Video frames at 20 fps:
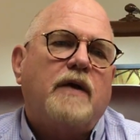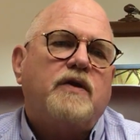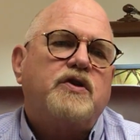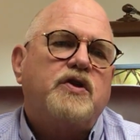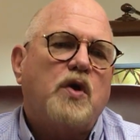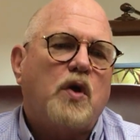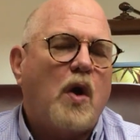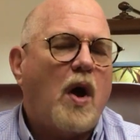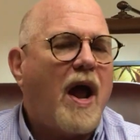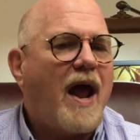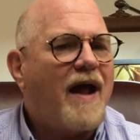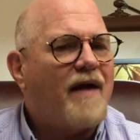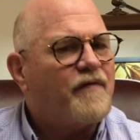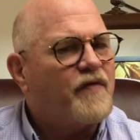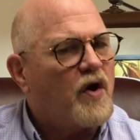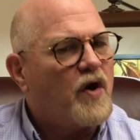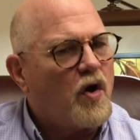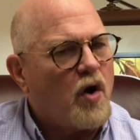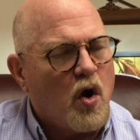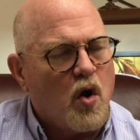to have
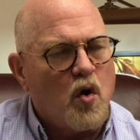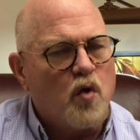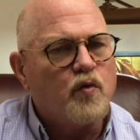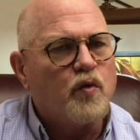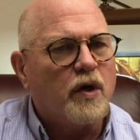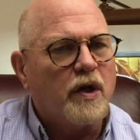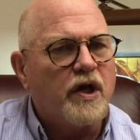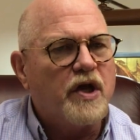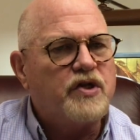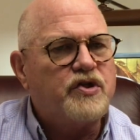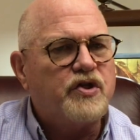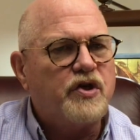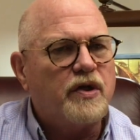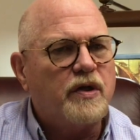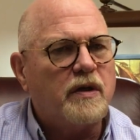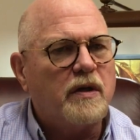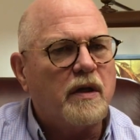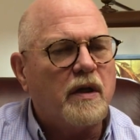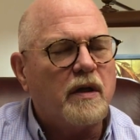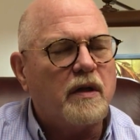their own
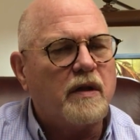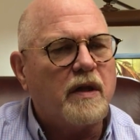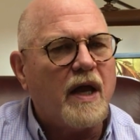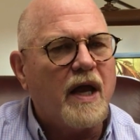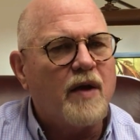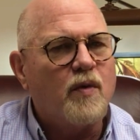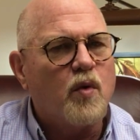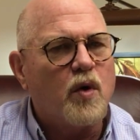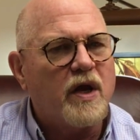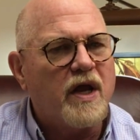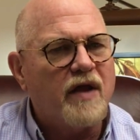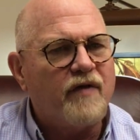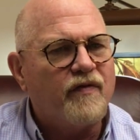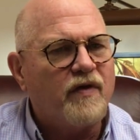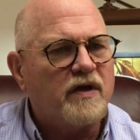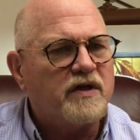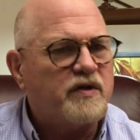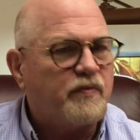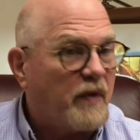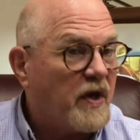religion. They were
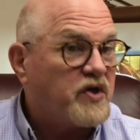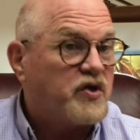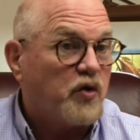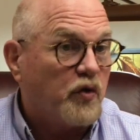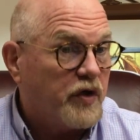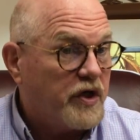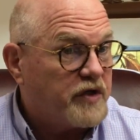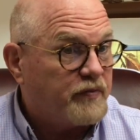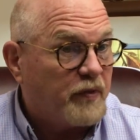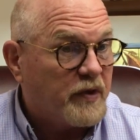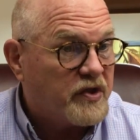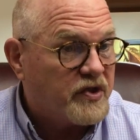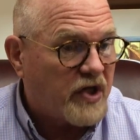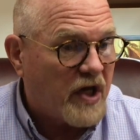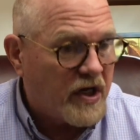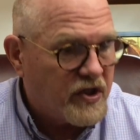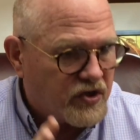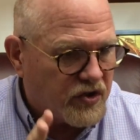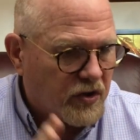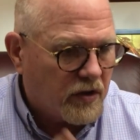given special
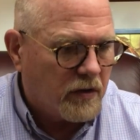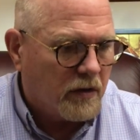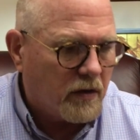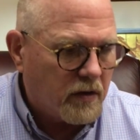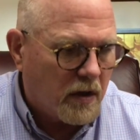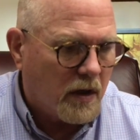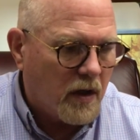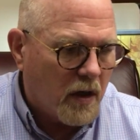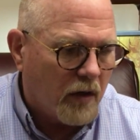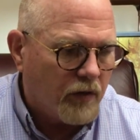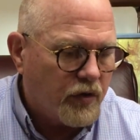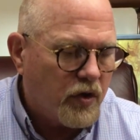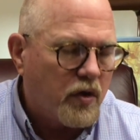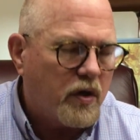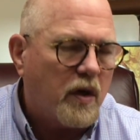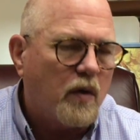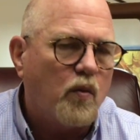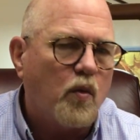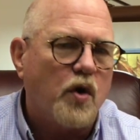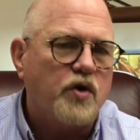dispensation. You know, you
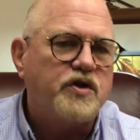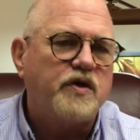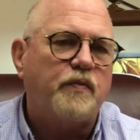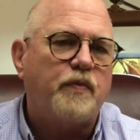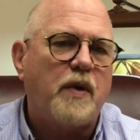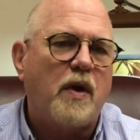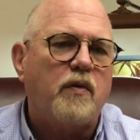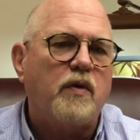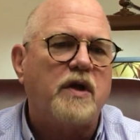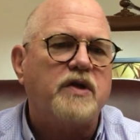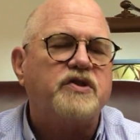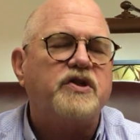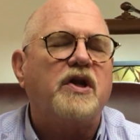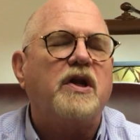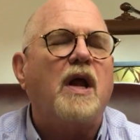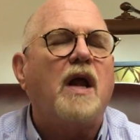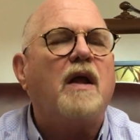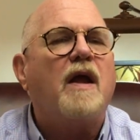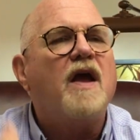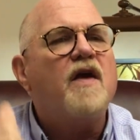can worship your own
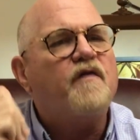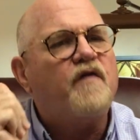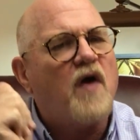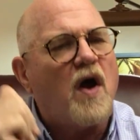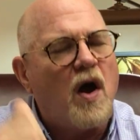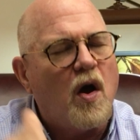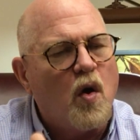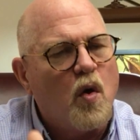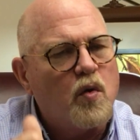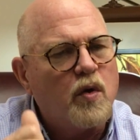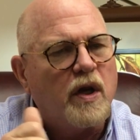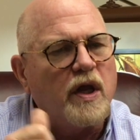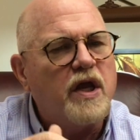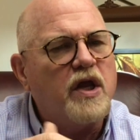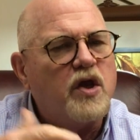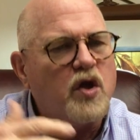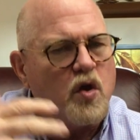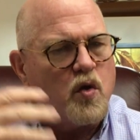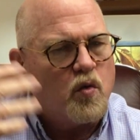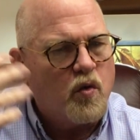religion if only
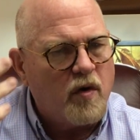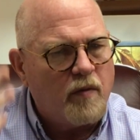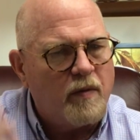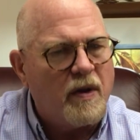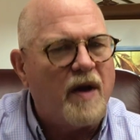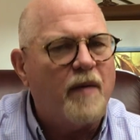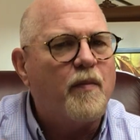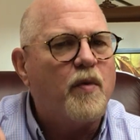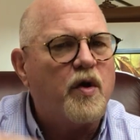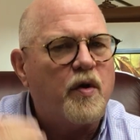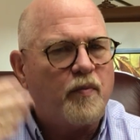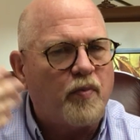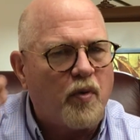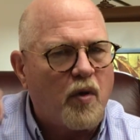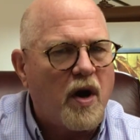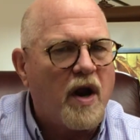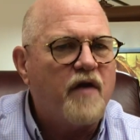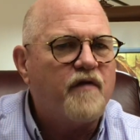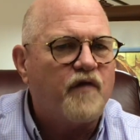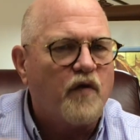you remember to
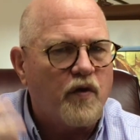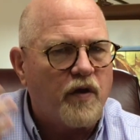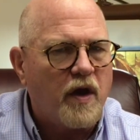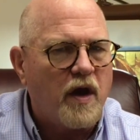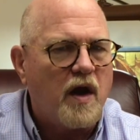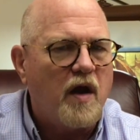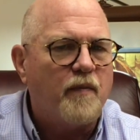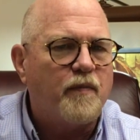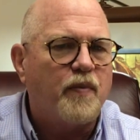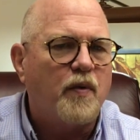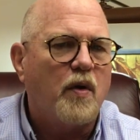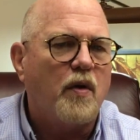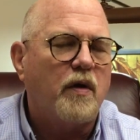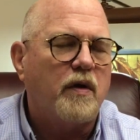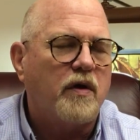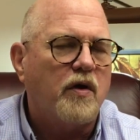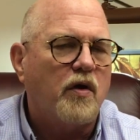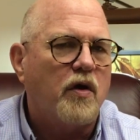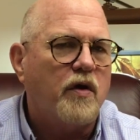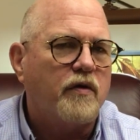pray for the
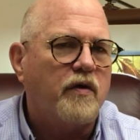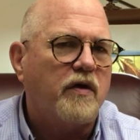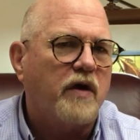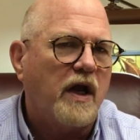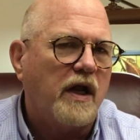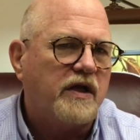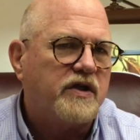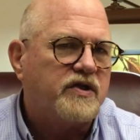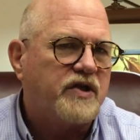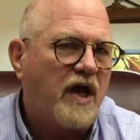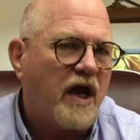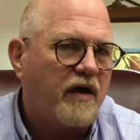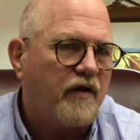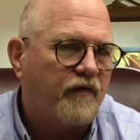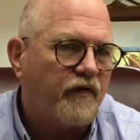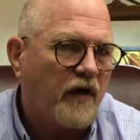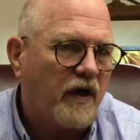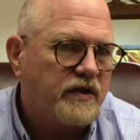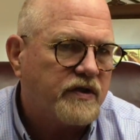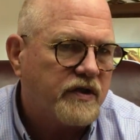emperor during the daily
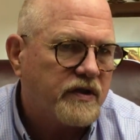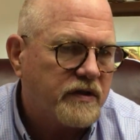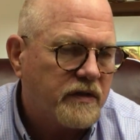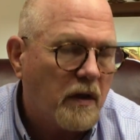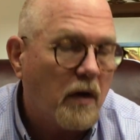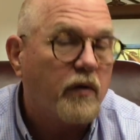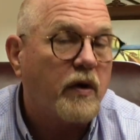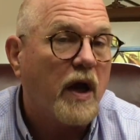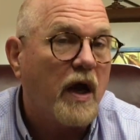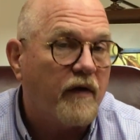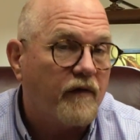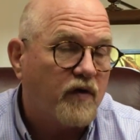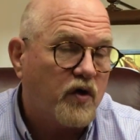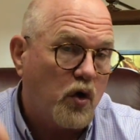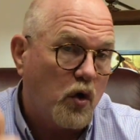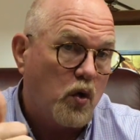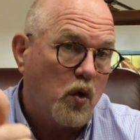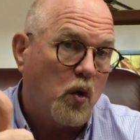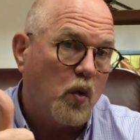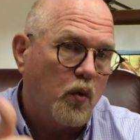sacrifices. Okay,
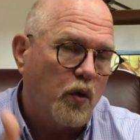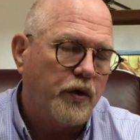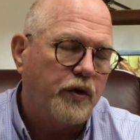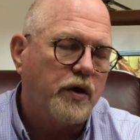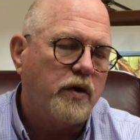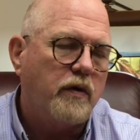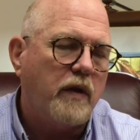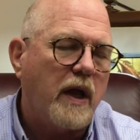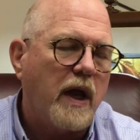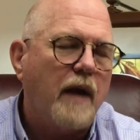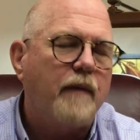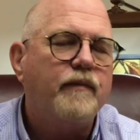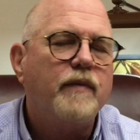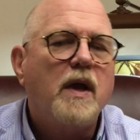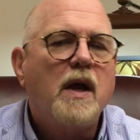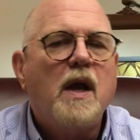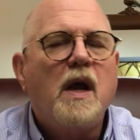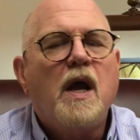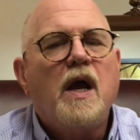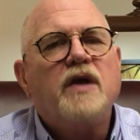cool, we'll do that.
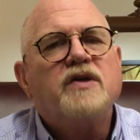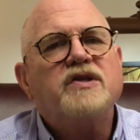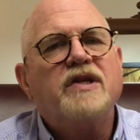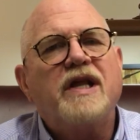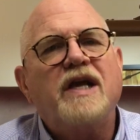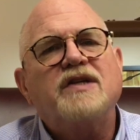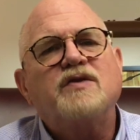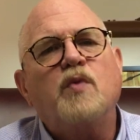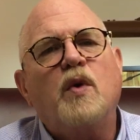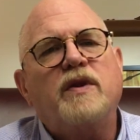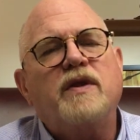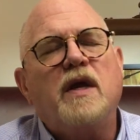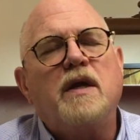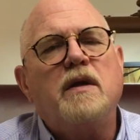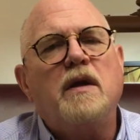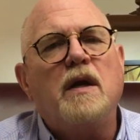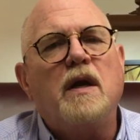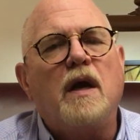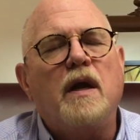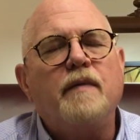So that's what they
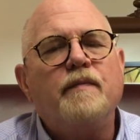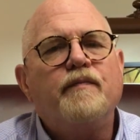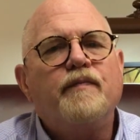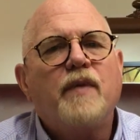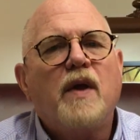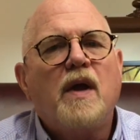did.